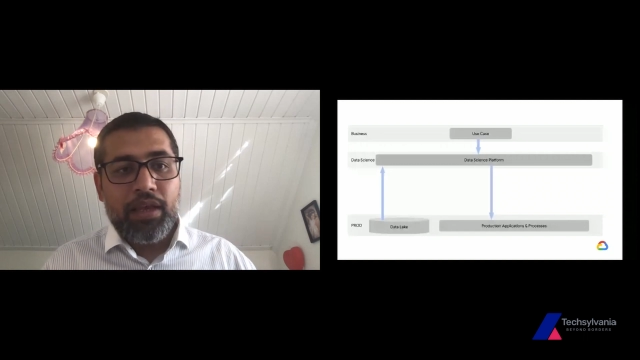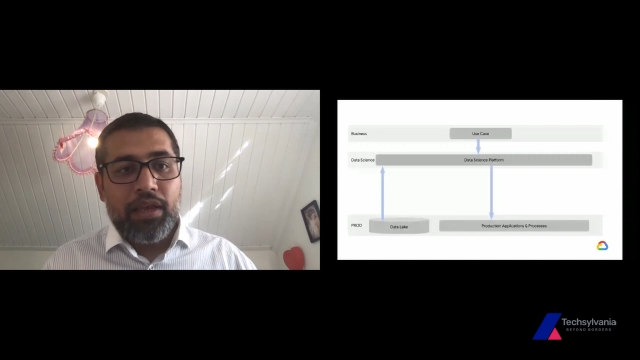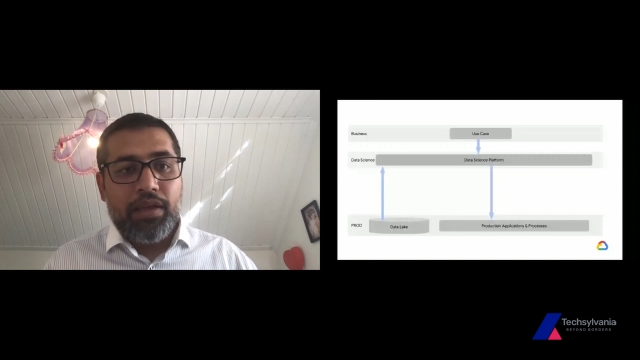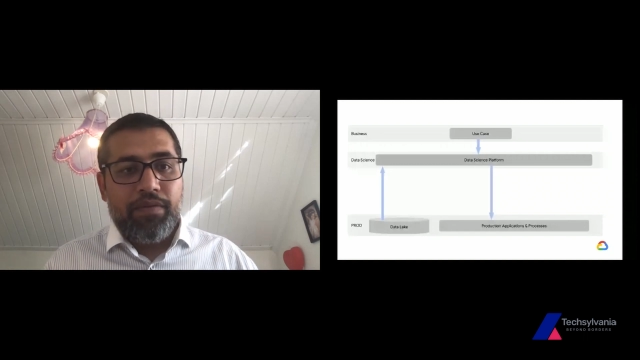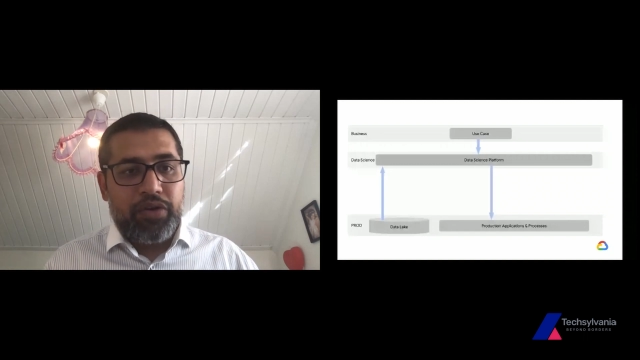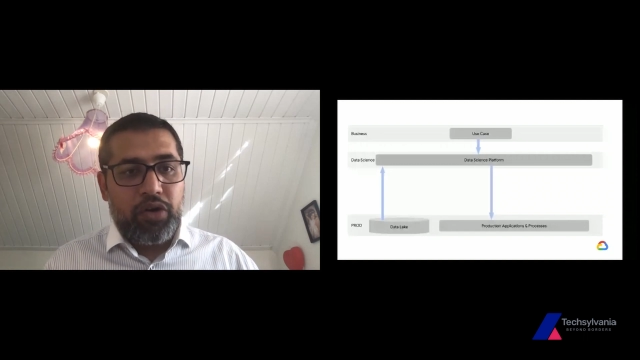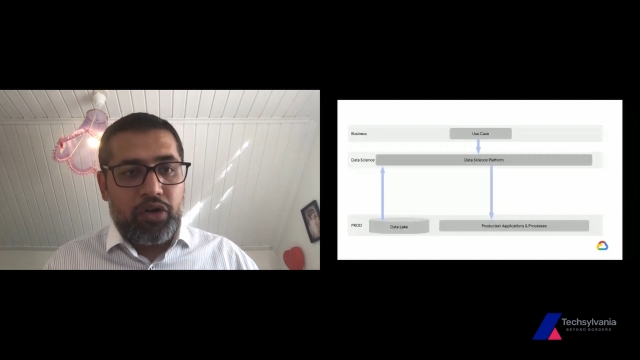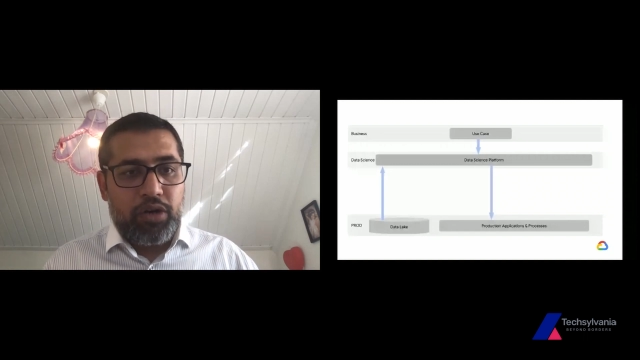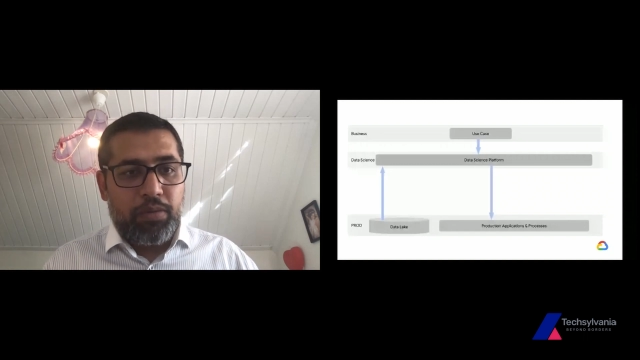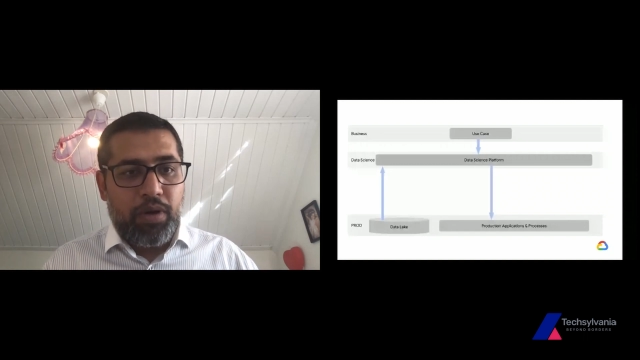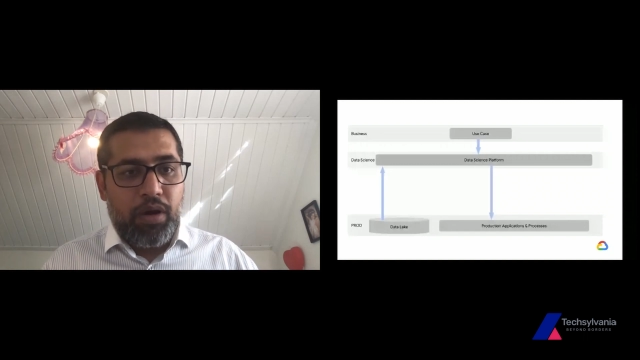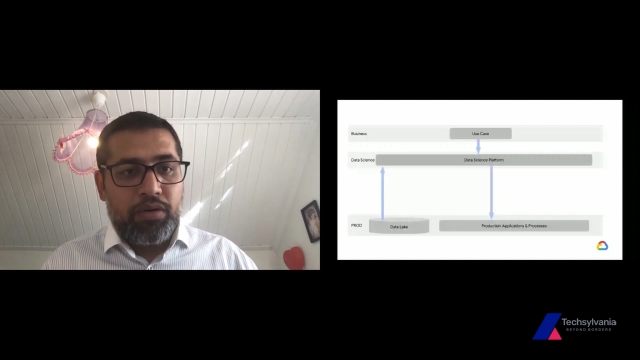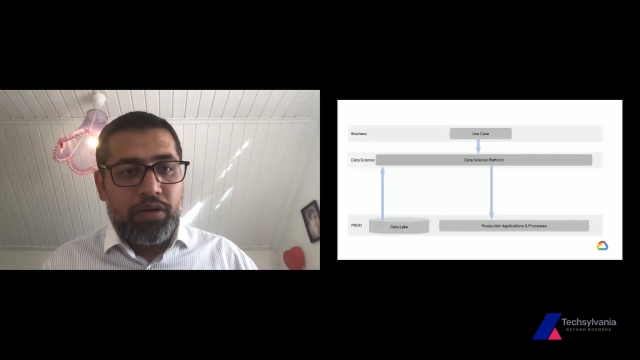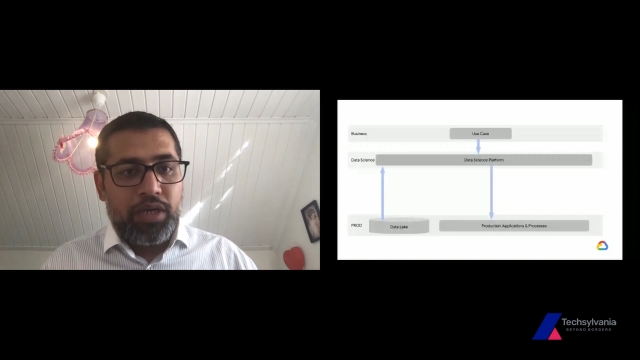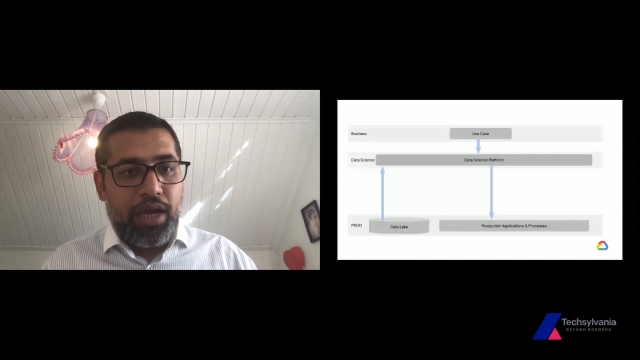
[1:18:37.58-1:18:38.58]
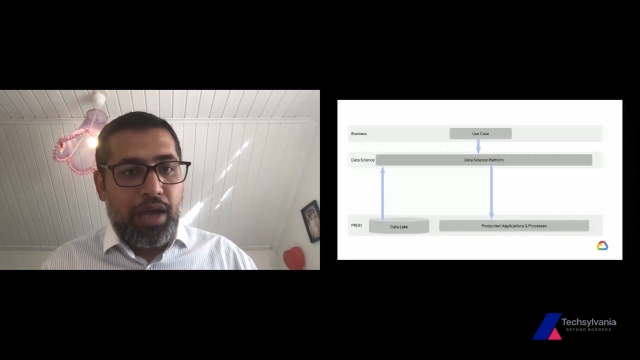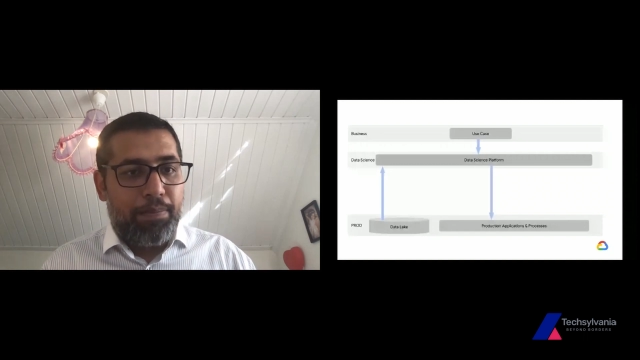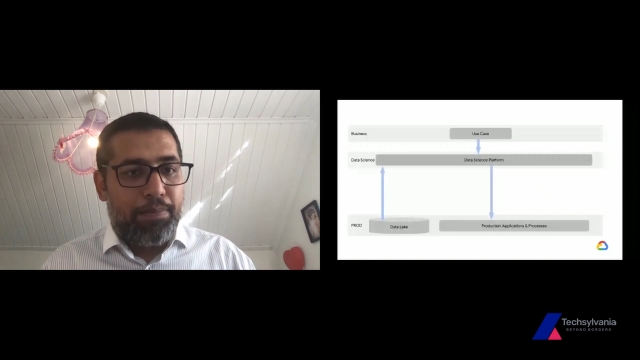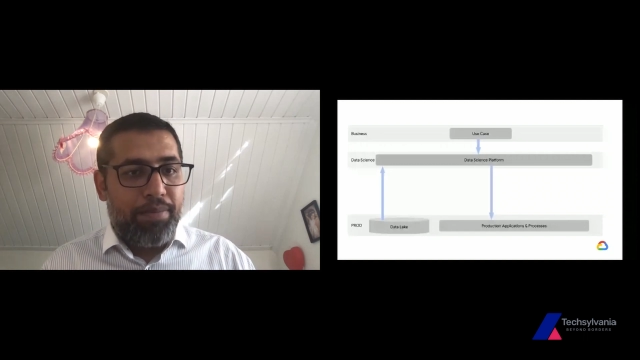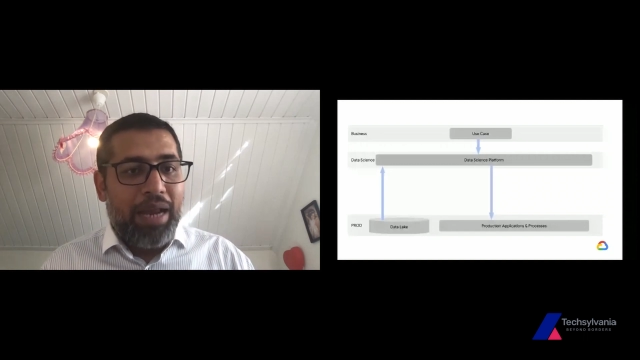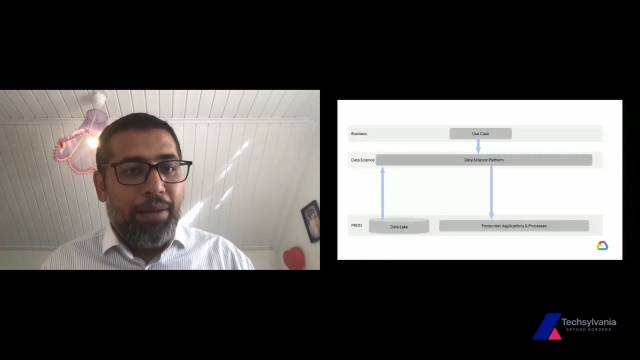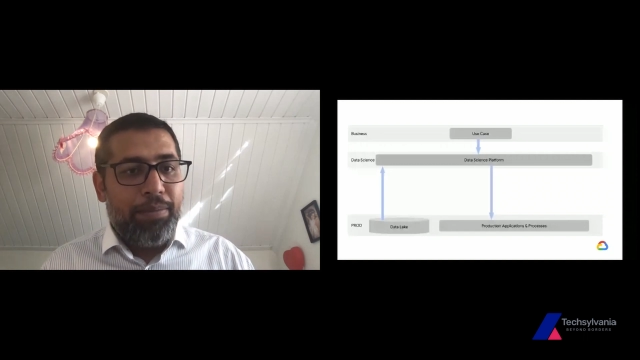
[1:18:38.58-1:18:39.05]
We talked about a
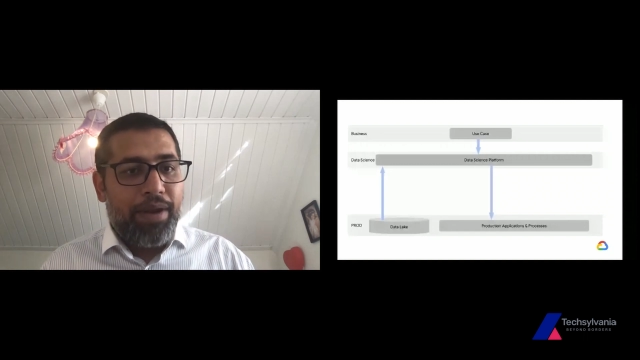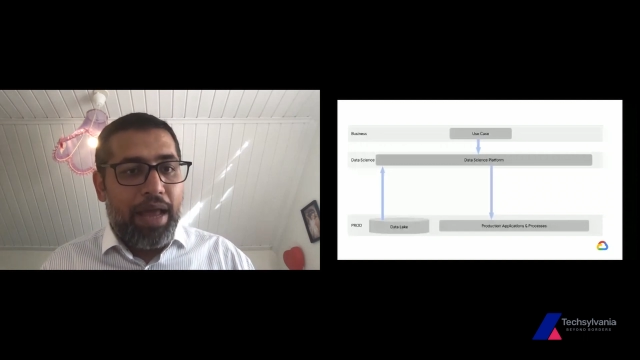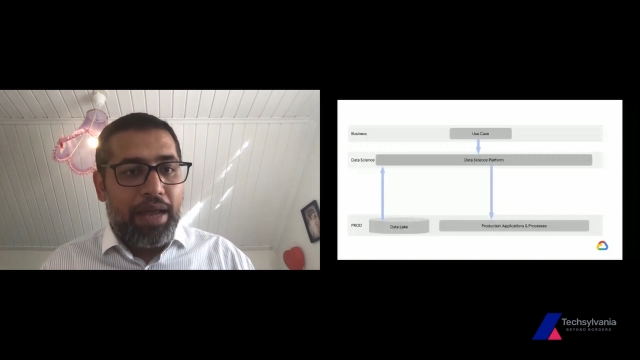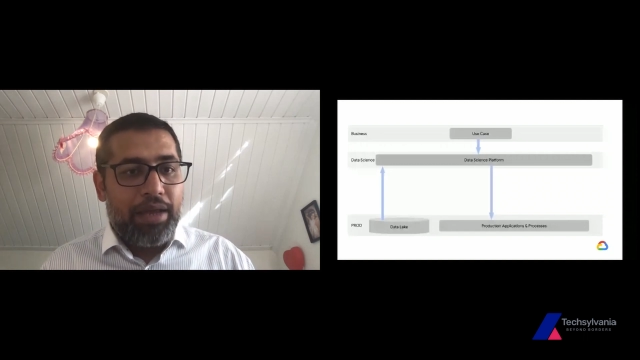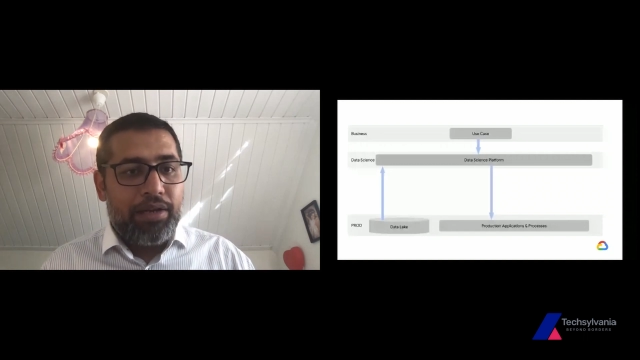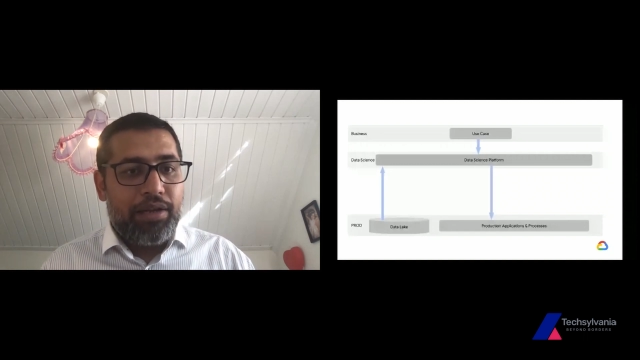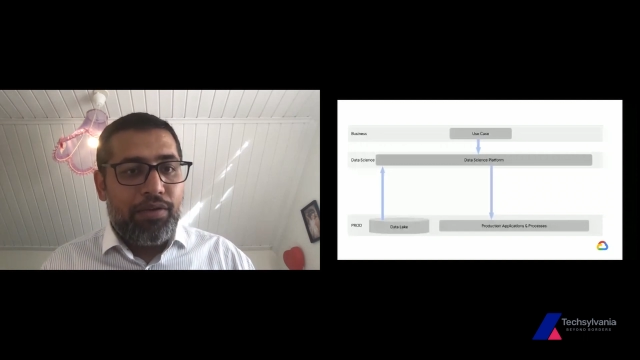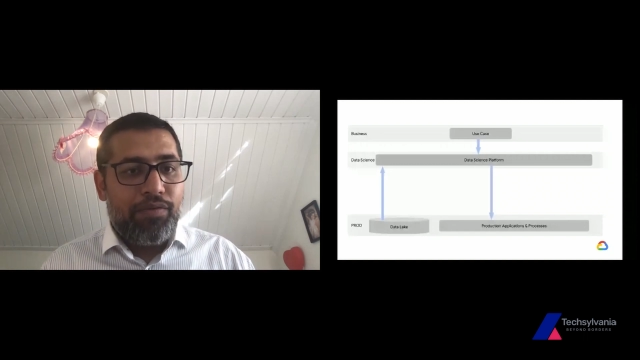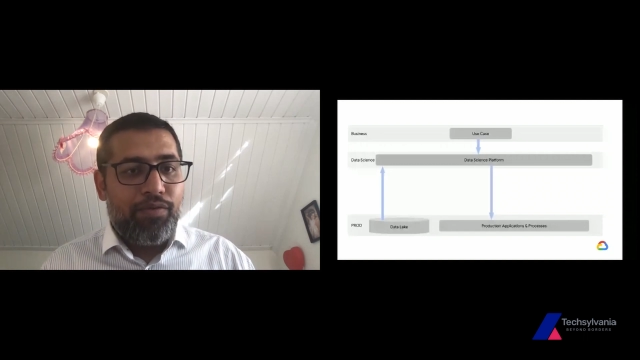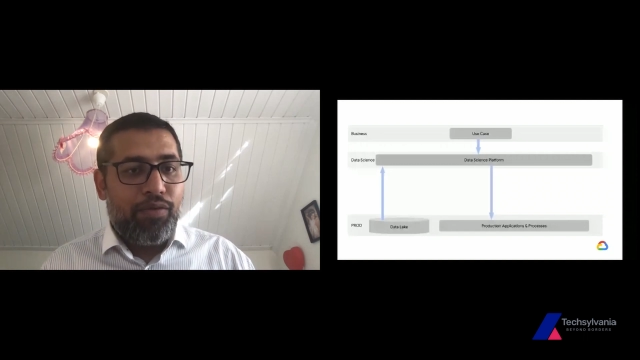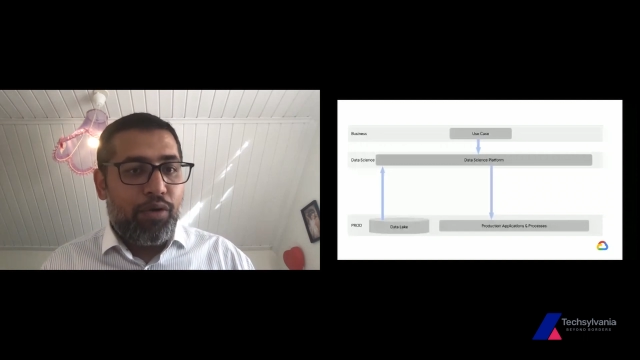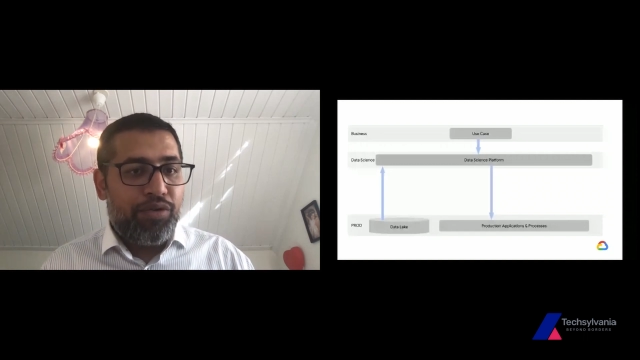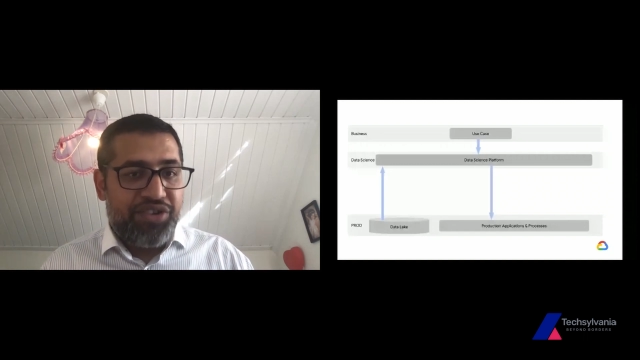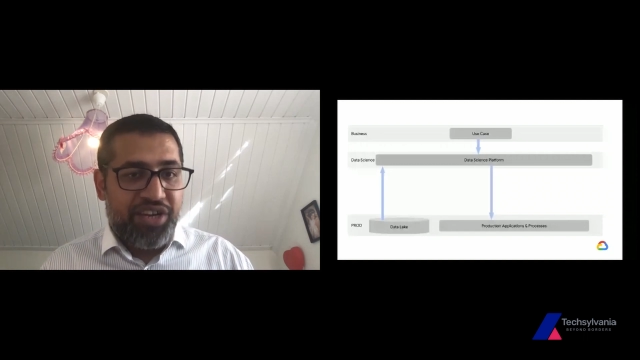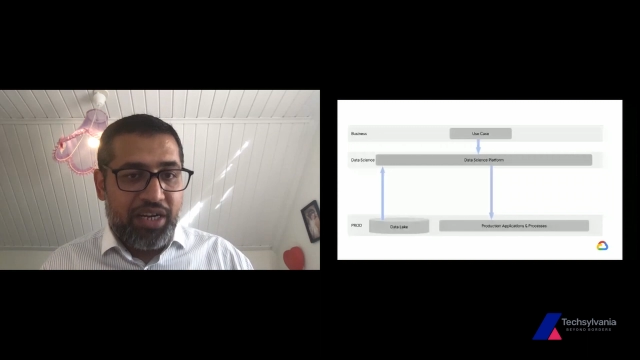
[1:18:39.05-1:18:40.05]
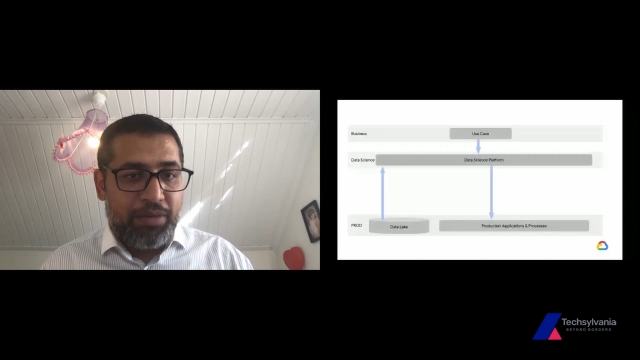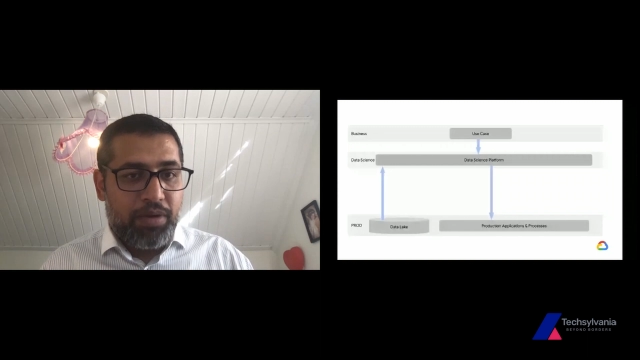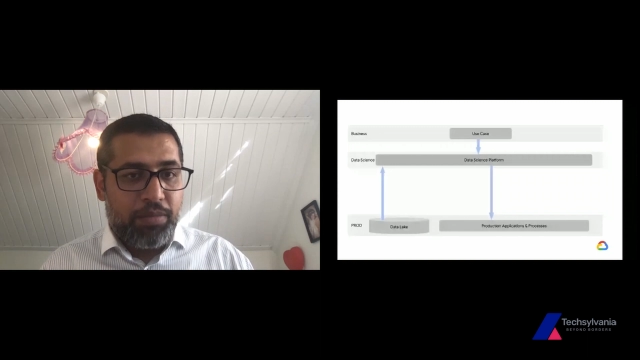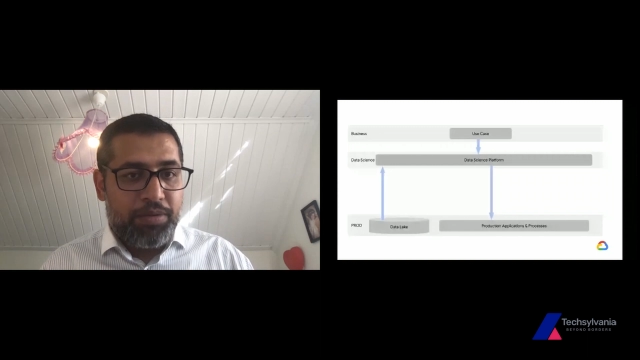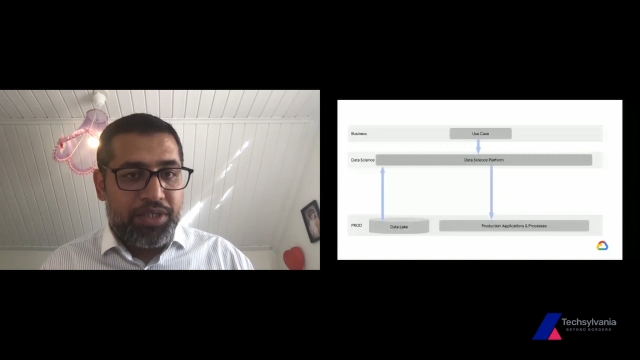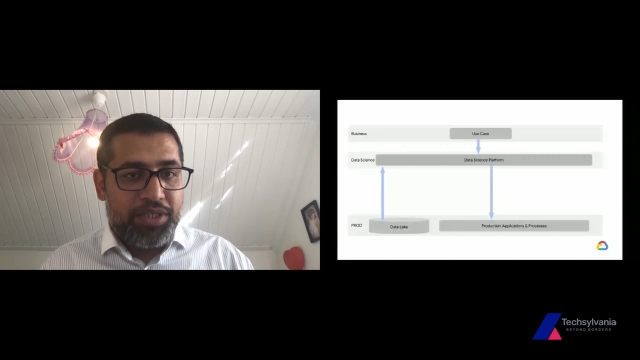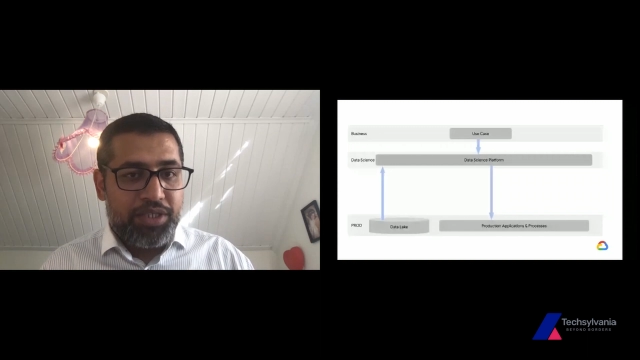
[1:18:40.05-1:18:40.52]
pipeline for training
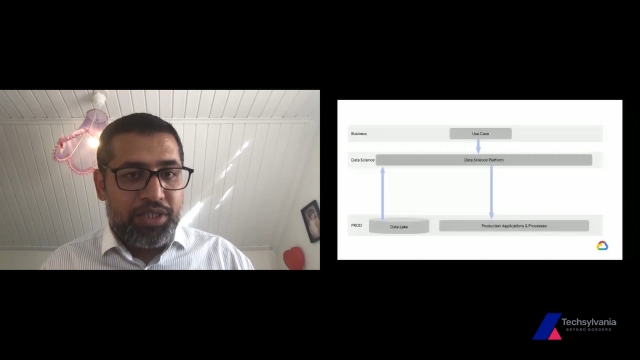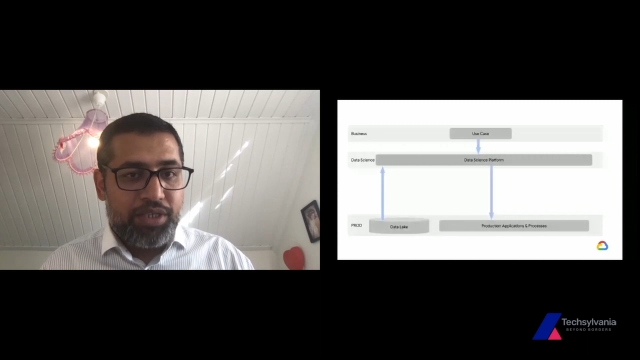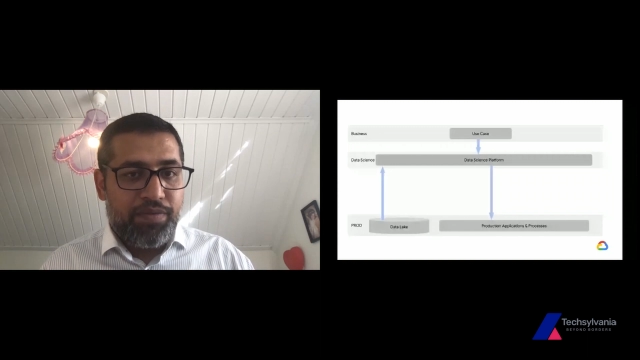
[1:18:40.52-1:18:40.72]
purposes.